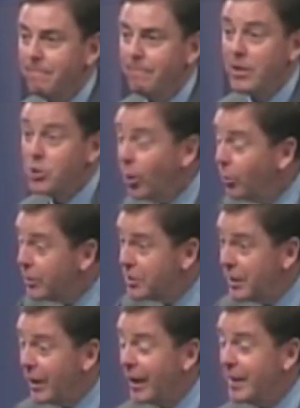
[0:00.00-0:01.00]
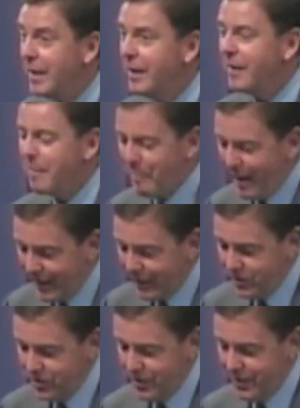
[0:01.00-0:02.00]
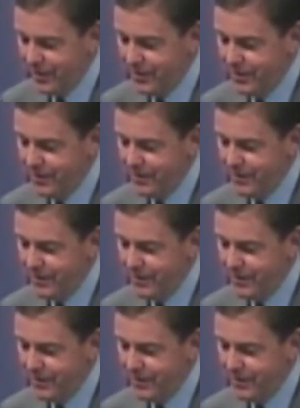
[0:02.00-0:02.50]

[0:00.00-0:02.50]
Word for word: They sold us an idea, they packaged it.